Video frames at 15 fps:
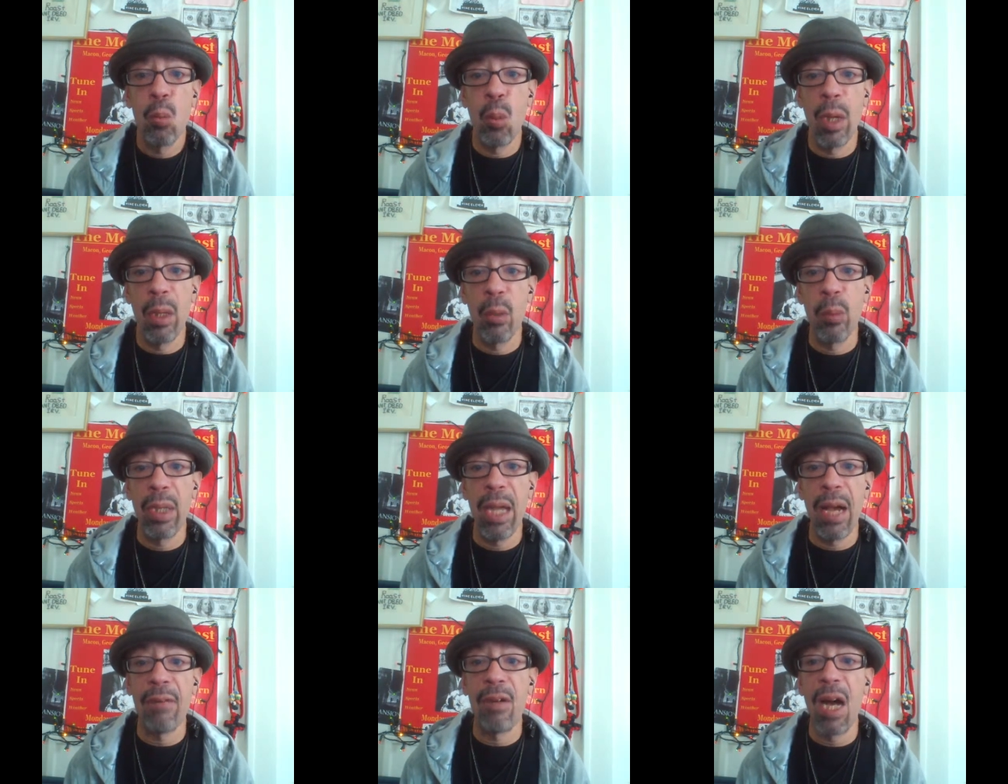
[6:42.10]
where
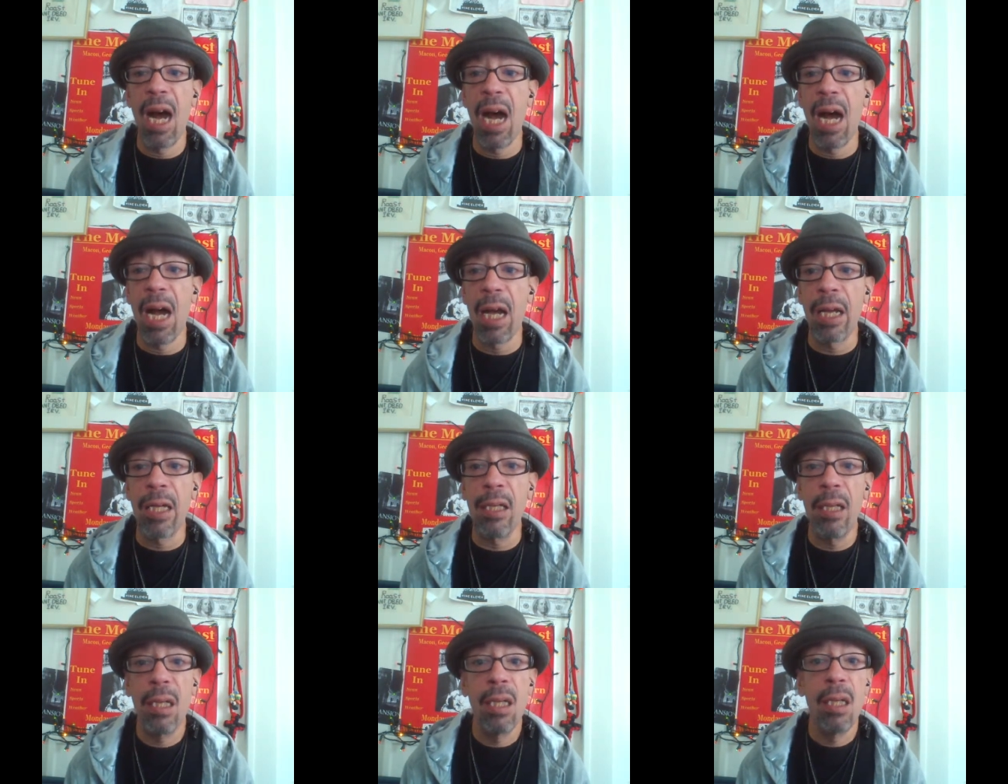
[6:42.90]
we have a
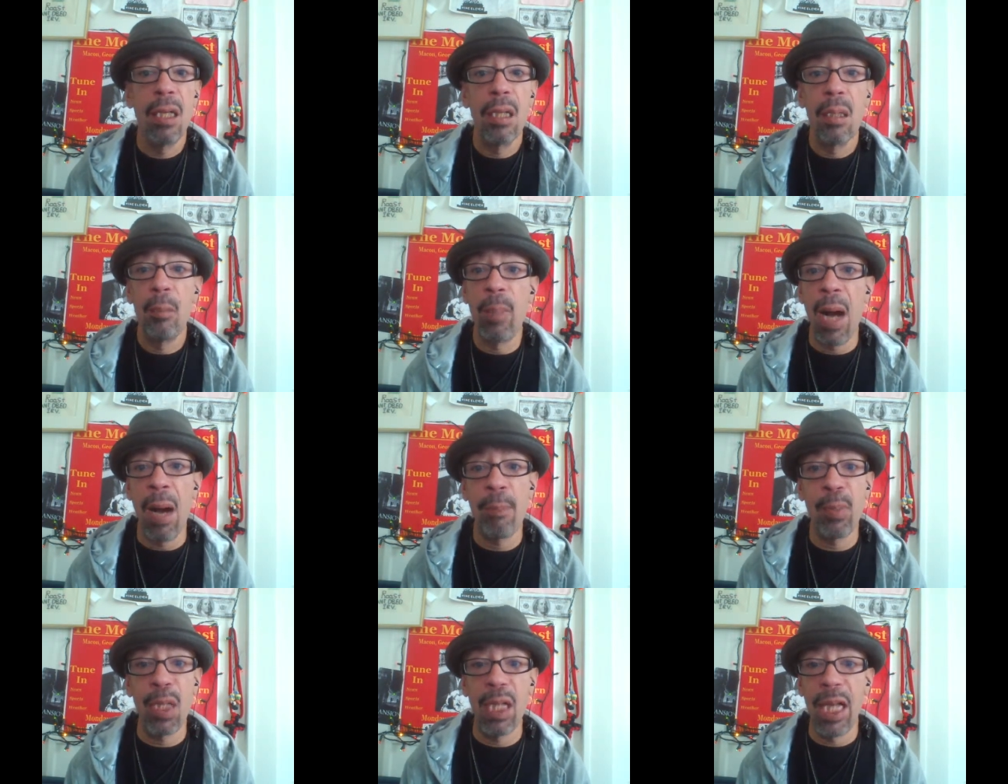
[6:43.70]
high
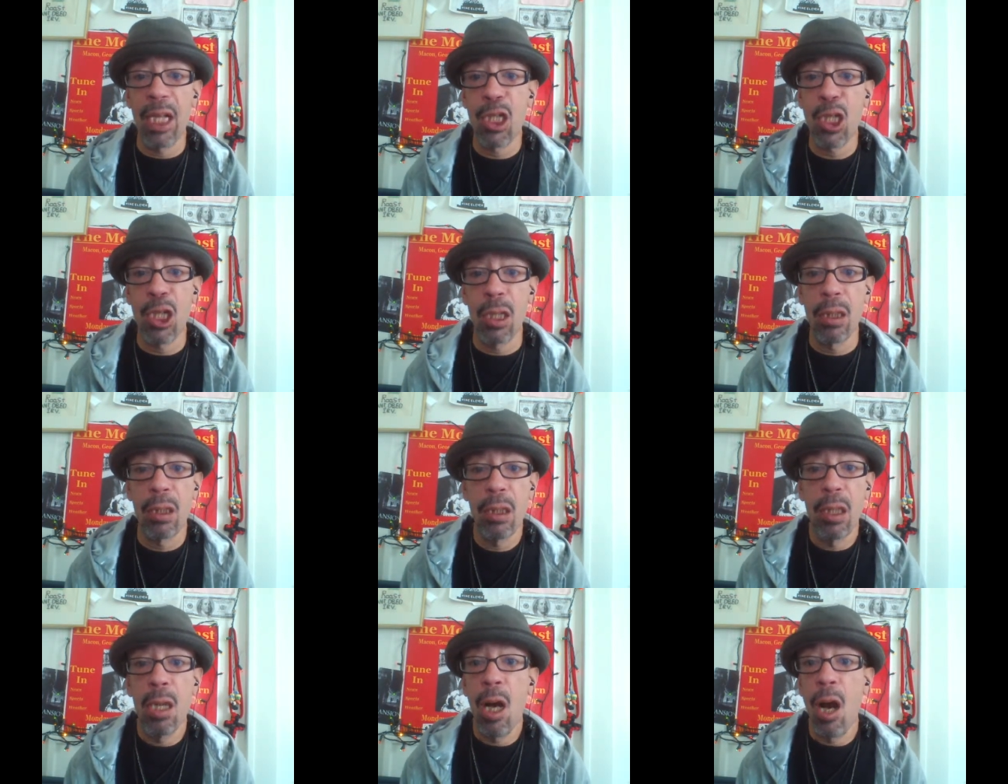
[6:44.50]

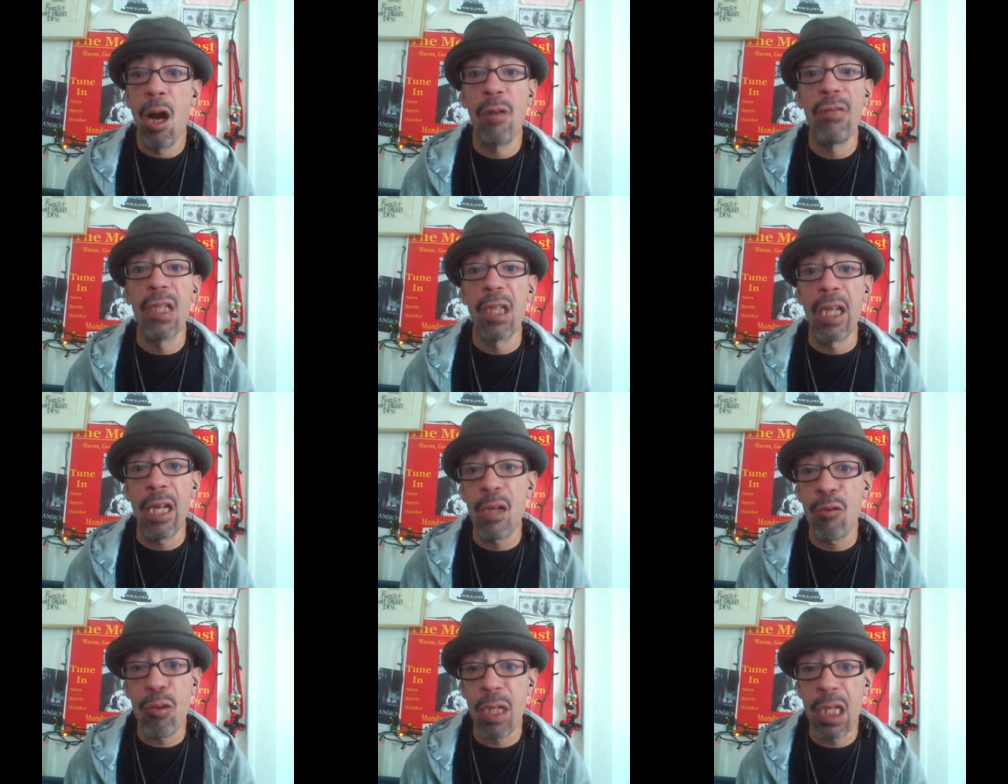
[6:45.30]
population of
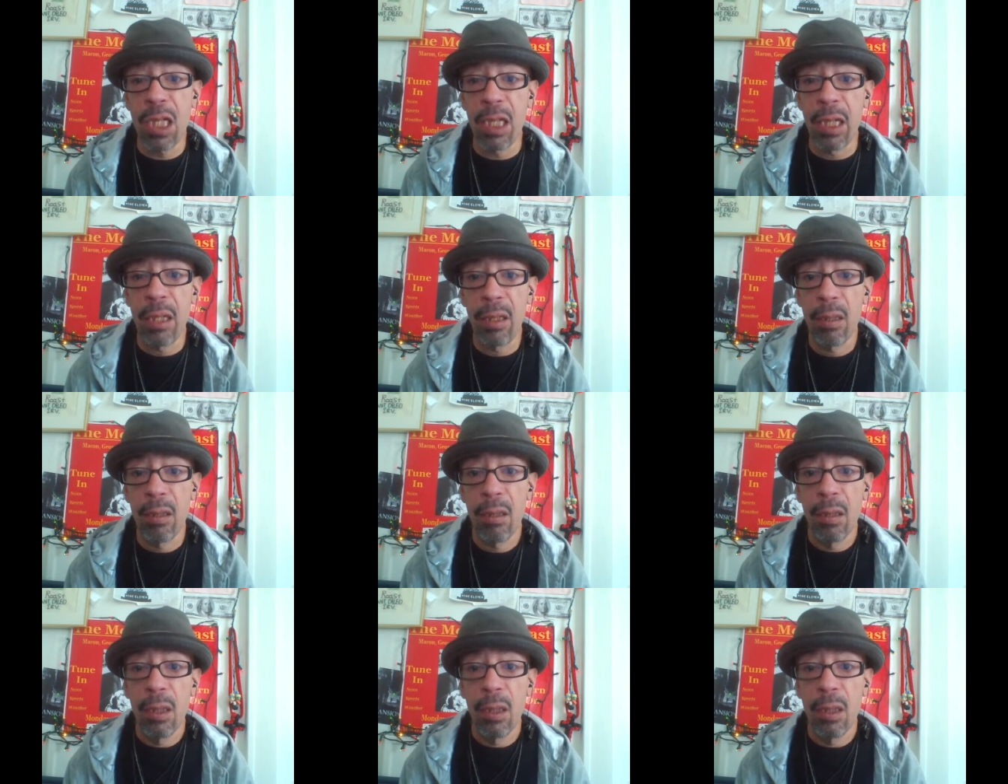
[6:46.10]
illiteracy.